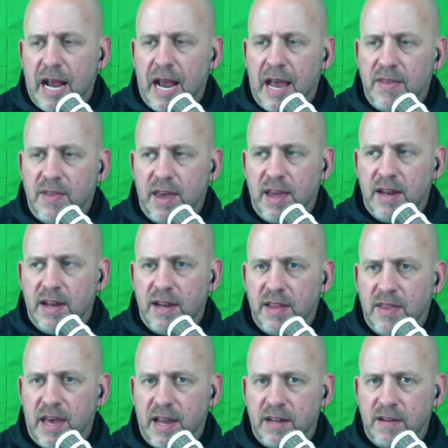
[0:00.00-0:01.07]
And then
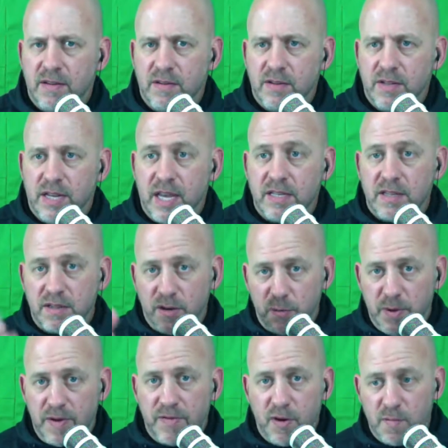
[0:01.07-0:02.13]
that takes a little
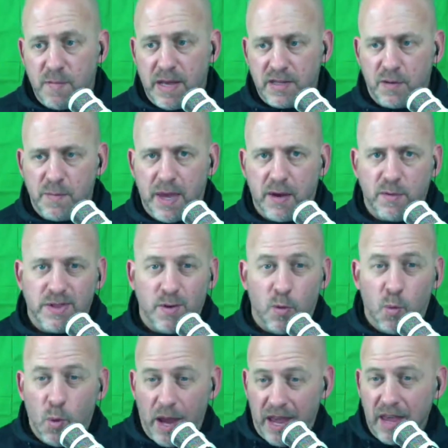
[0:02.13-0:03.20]
bit of your mental bandwidth
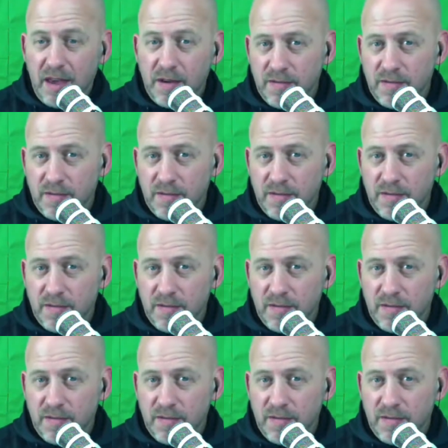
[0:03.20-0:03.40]
away